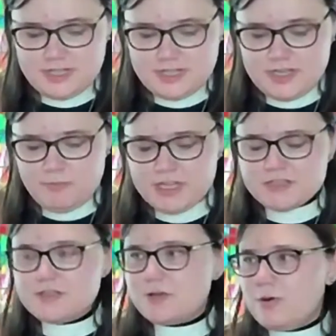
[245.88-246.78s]
It makes
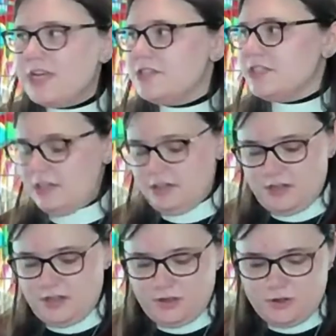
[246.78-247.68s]
us question,
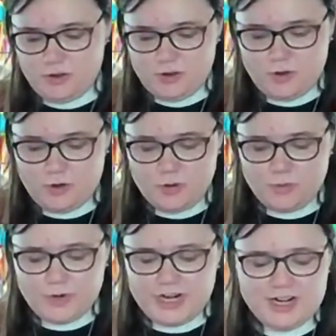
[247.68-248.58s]

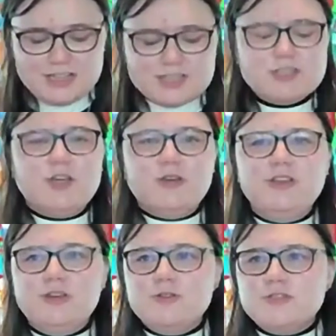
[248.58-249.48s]
where is the good
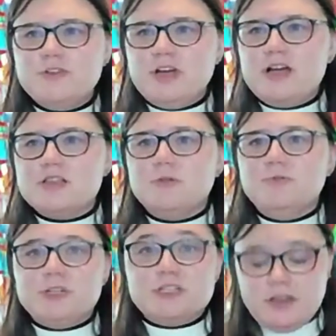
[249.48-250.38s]
news for us when
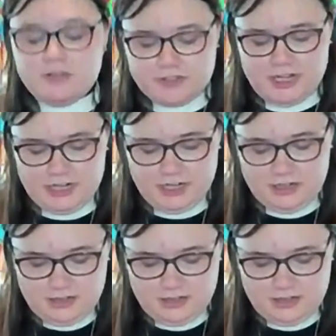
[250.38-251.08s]
we're suffering?